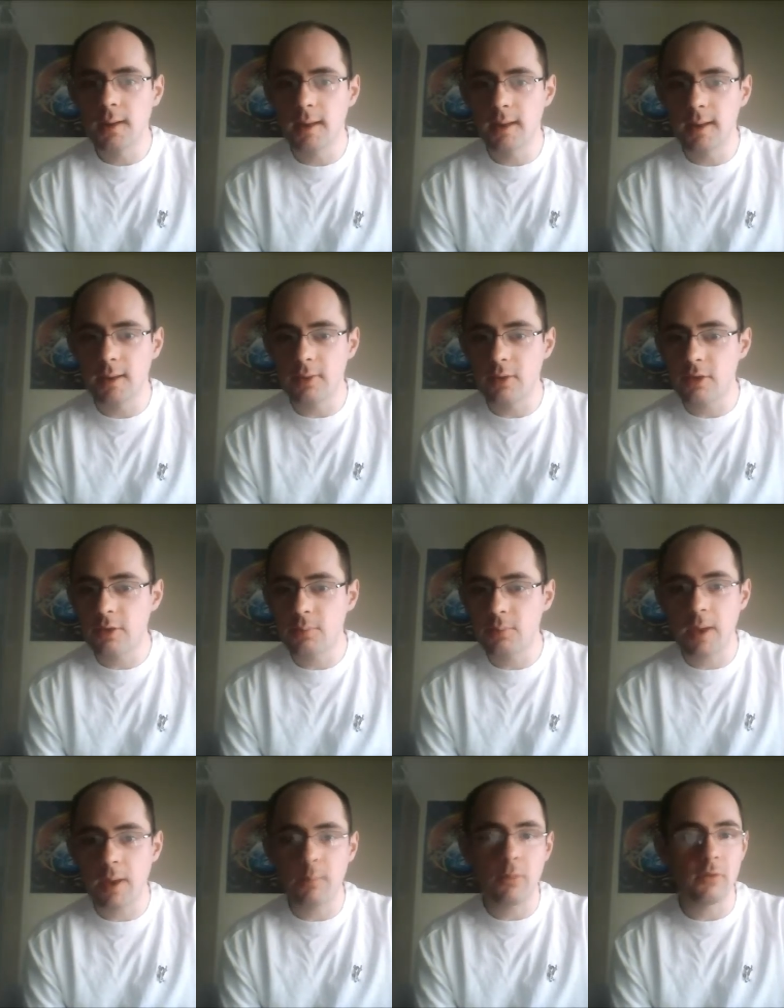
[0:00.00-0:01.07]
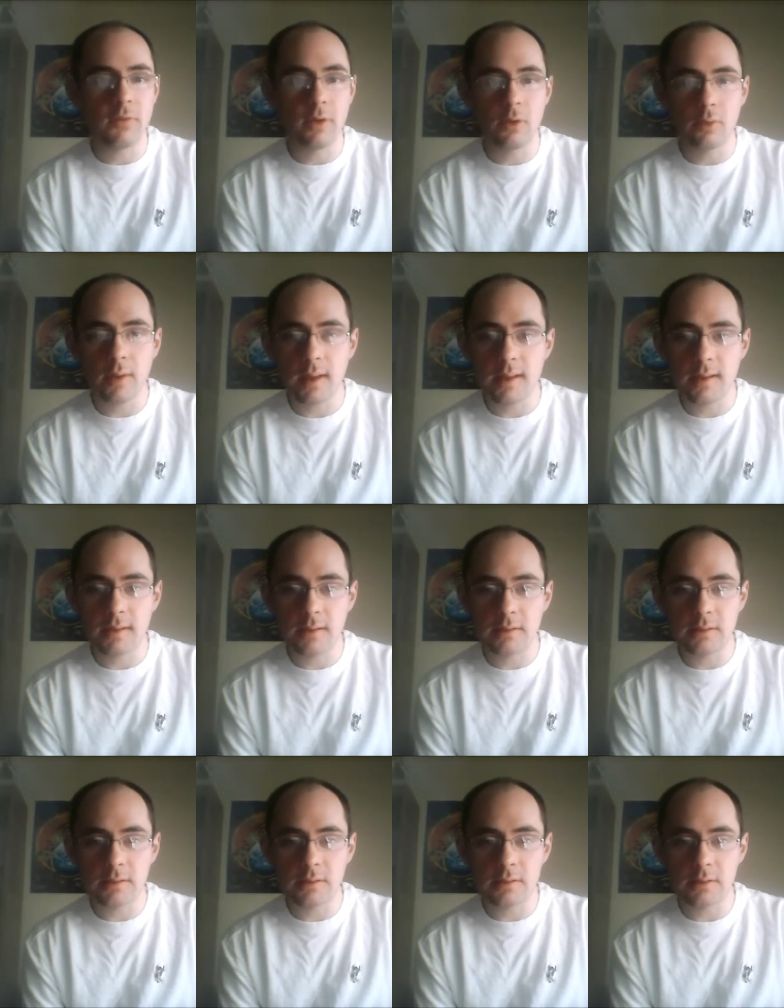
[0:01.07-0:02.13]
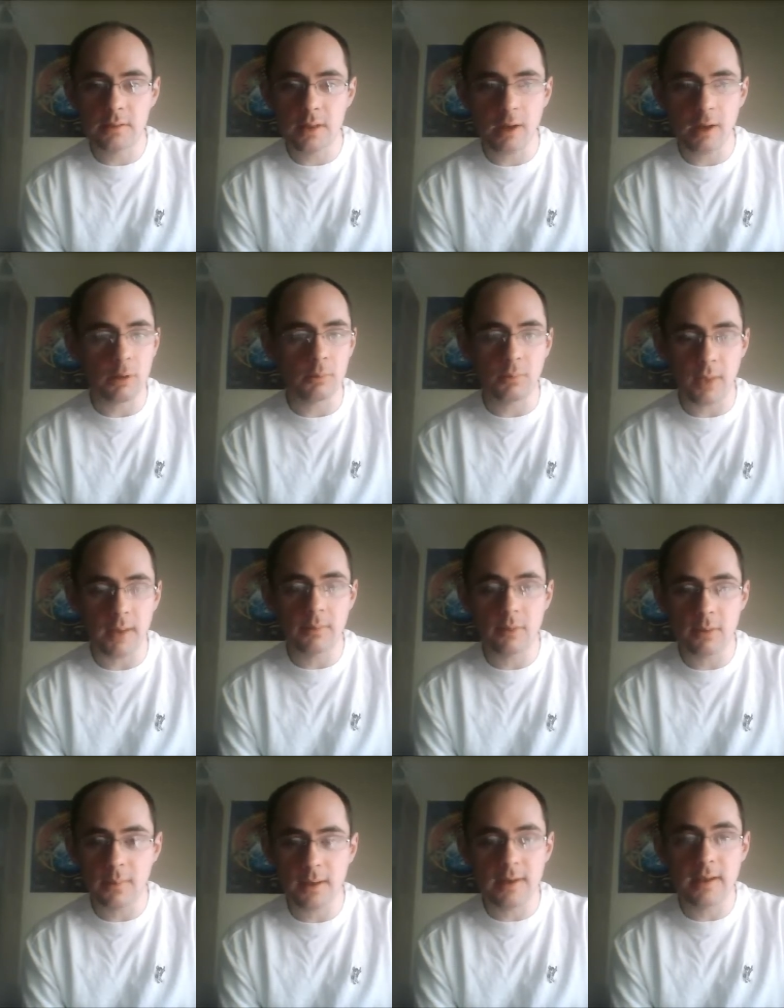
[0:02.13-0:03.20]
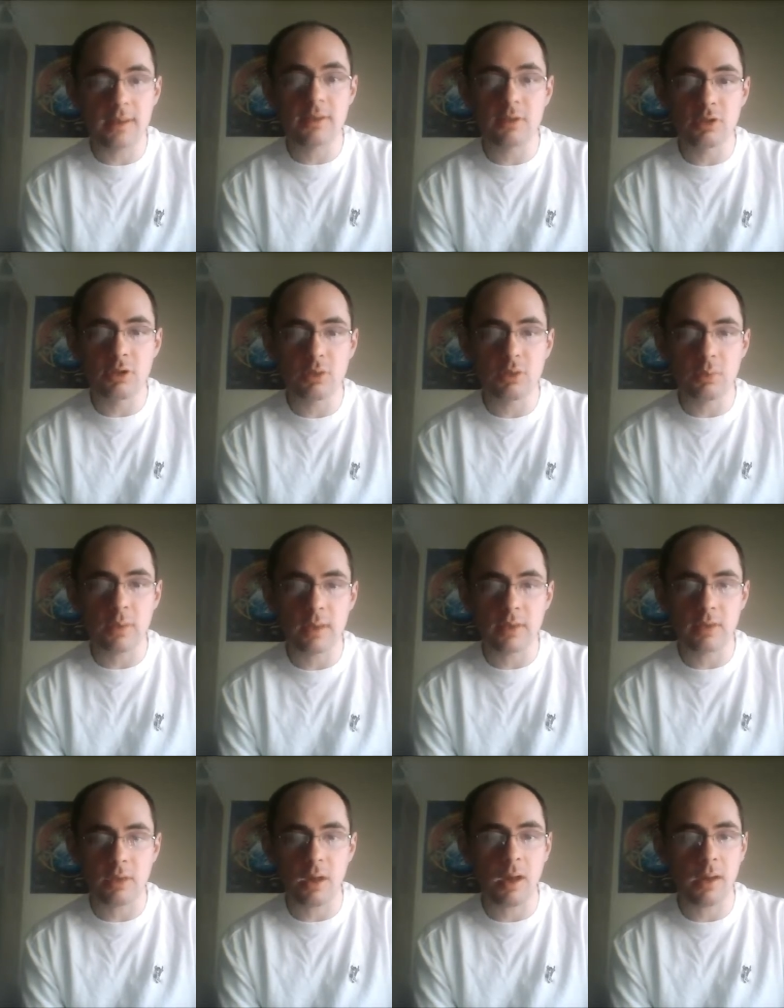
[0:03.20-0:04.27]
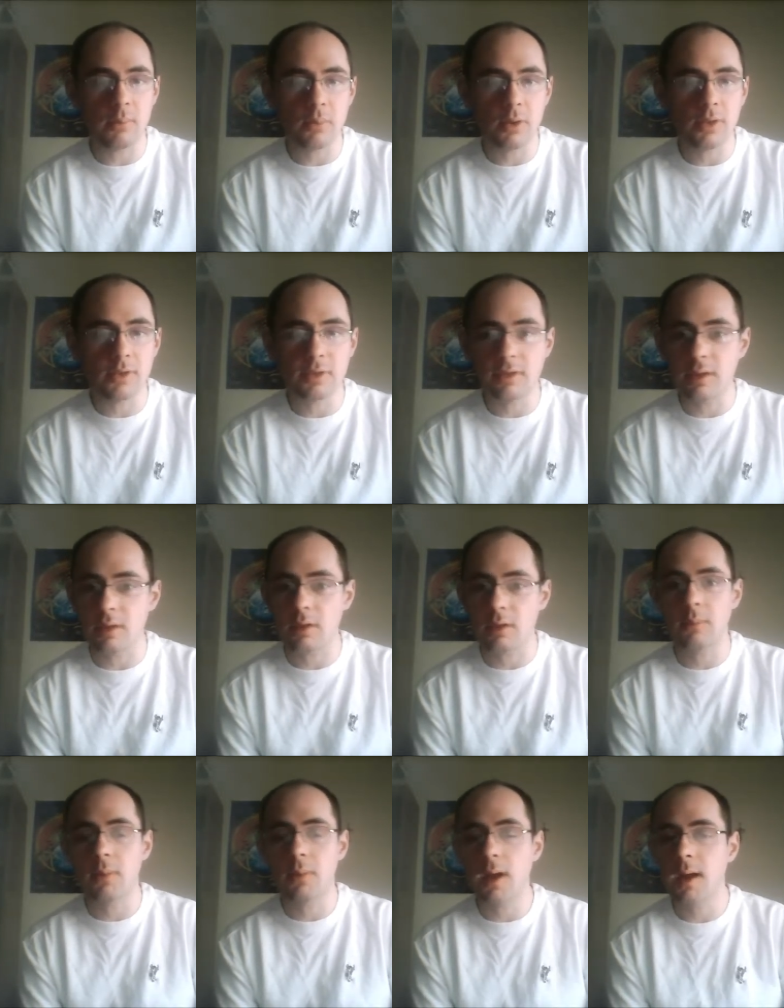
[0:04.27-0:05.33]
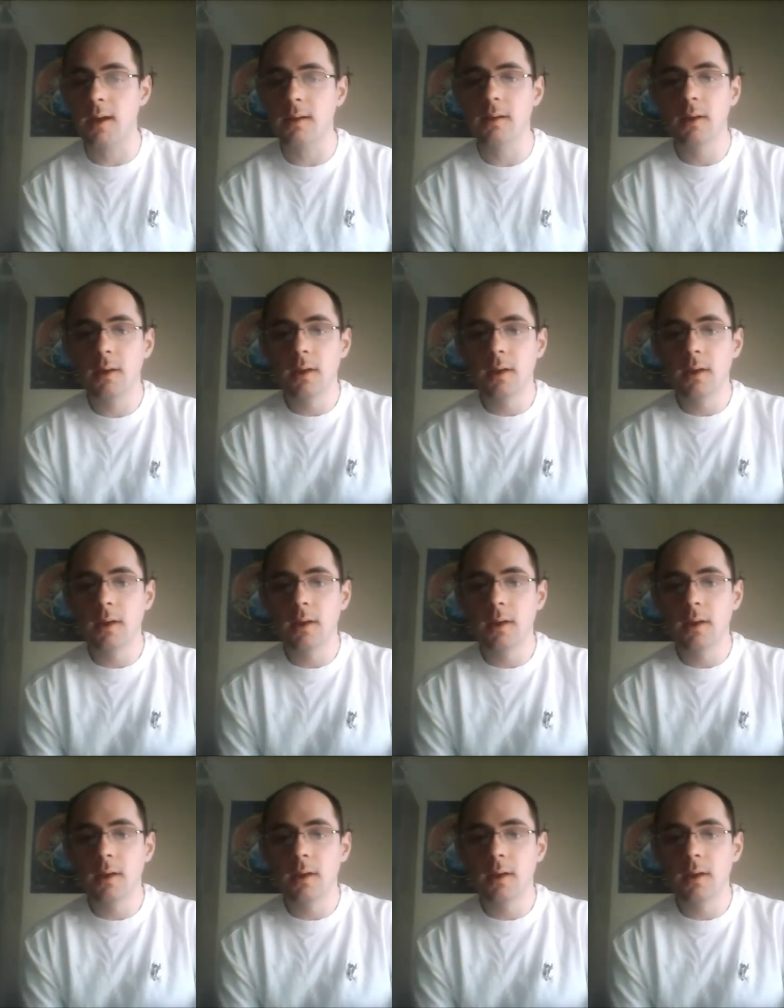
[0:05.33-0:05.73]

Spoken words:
this pay-per-view, and I don't blame them. It is in 2 weeks' time, but still, come on.